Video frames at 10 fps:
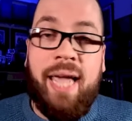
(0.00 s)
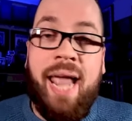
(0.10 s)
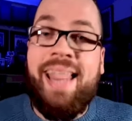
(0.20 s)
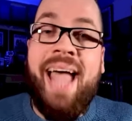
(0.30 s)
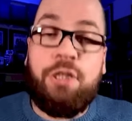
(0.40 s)

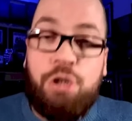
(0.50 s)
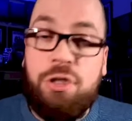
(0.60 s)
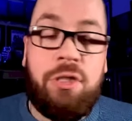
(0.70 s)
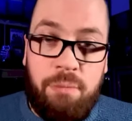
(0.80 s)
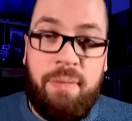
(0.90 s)
Again, that
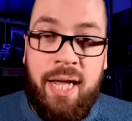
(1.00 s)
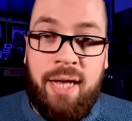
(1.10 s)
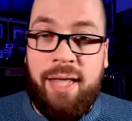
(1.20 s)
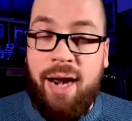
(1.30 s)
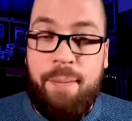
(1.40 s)
doesn't
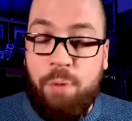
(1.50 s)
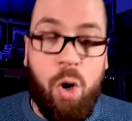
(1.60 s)
mean that I'm